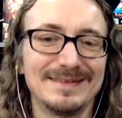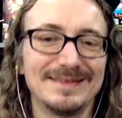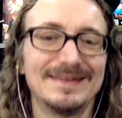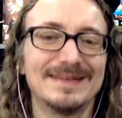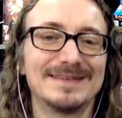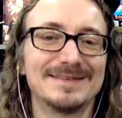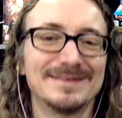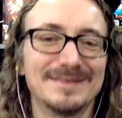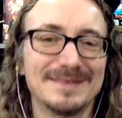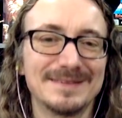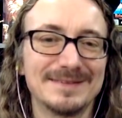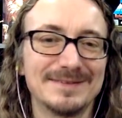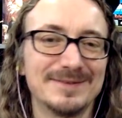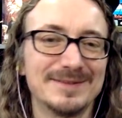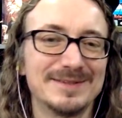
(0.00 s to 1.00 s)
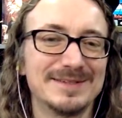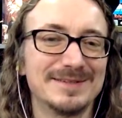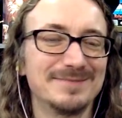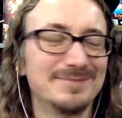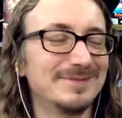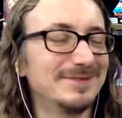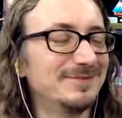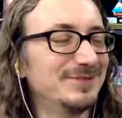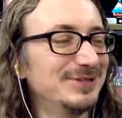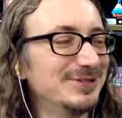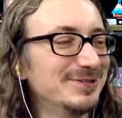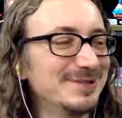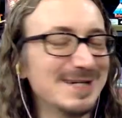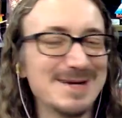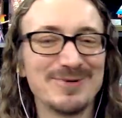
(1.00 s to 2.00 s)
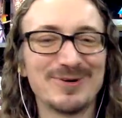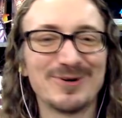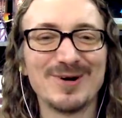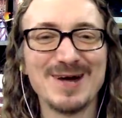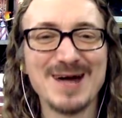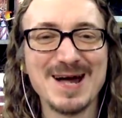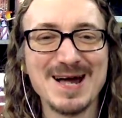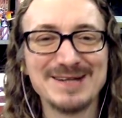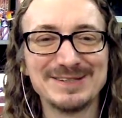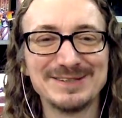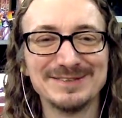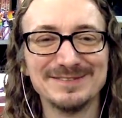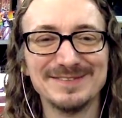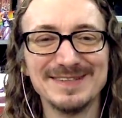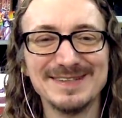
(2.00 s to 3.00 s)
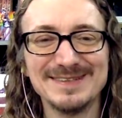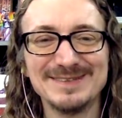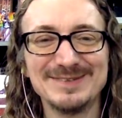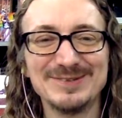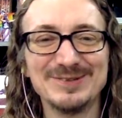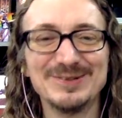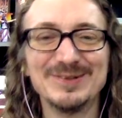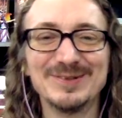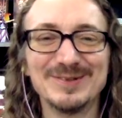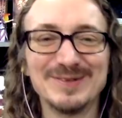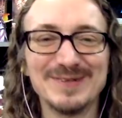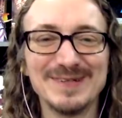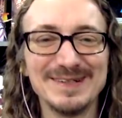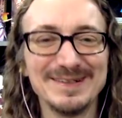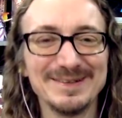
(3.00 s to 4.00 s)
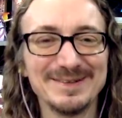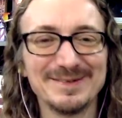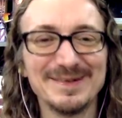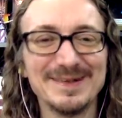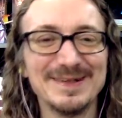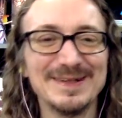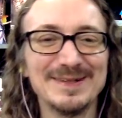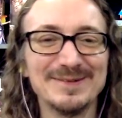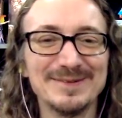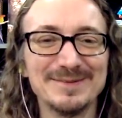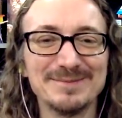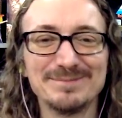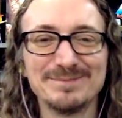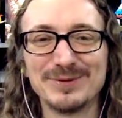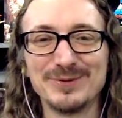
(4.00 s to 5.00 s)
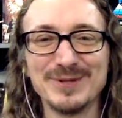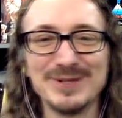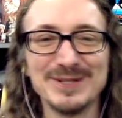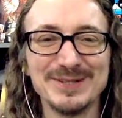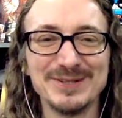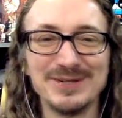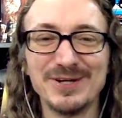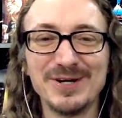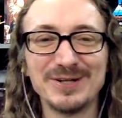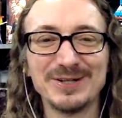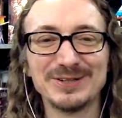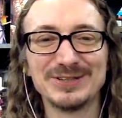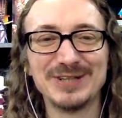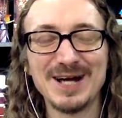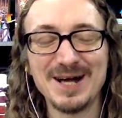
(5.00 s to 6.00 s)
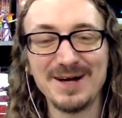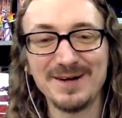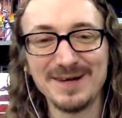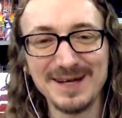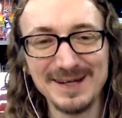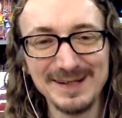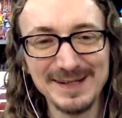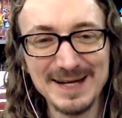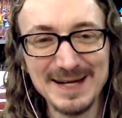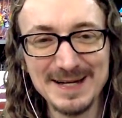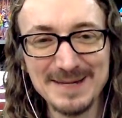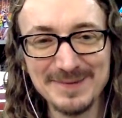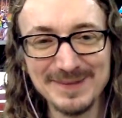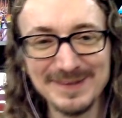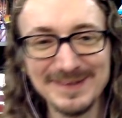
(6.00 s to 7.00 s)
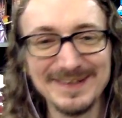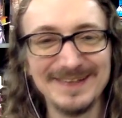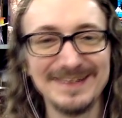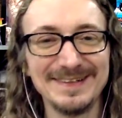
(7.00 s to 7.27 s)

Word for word: Yeah, sort of like there was video game crash of 82 or 83 when Purina Dog Chow had a game. You, know?